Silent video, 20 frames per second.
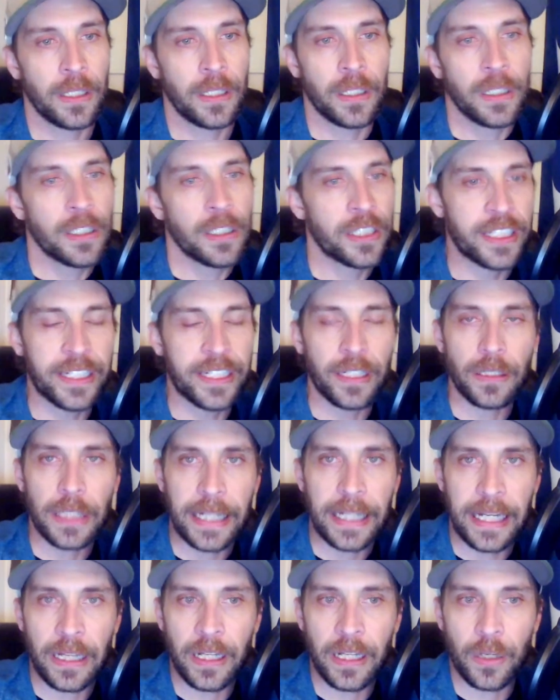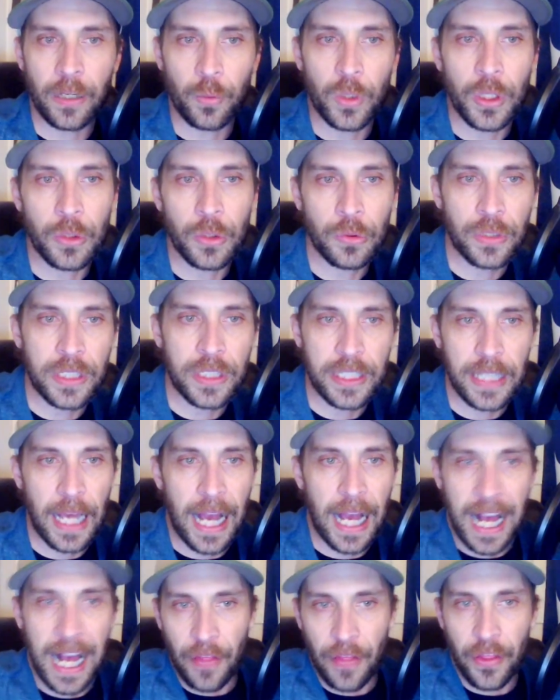still licking their wounds.
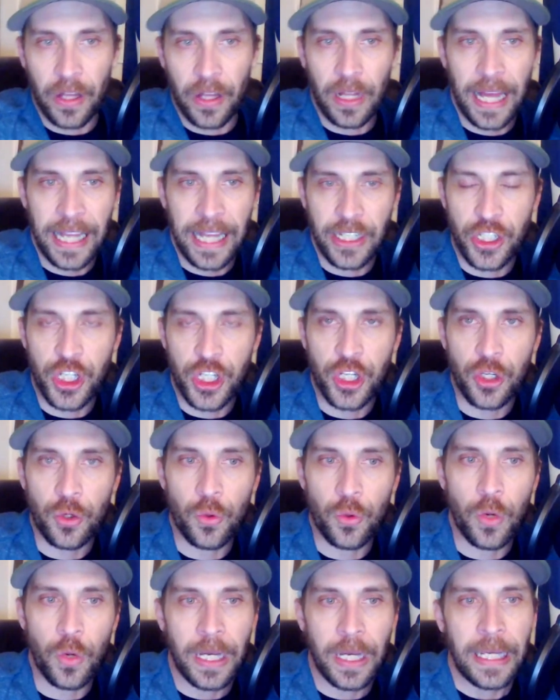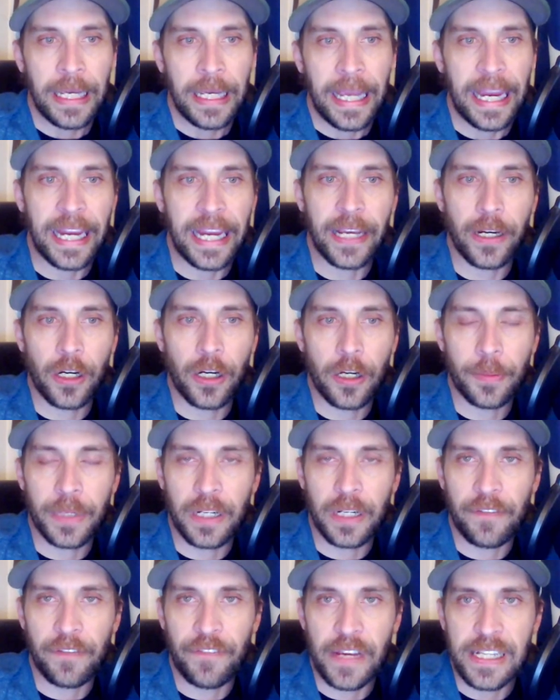They'll head to Ann Arbor
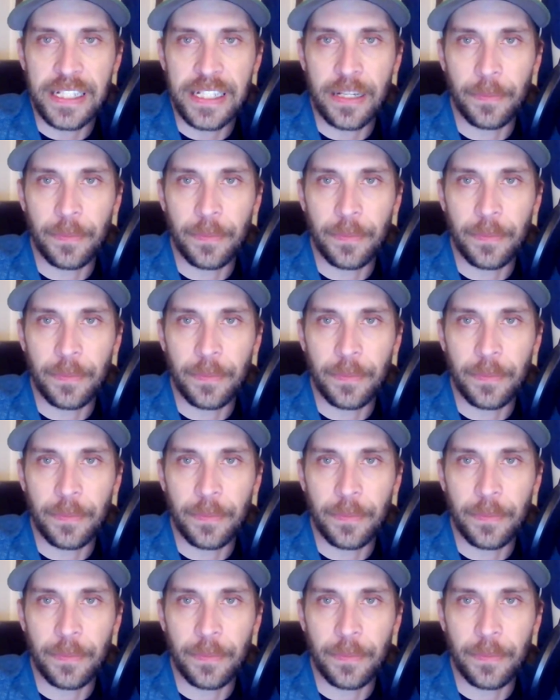to face number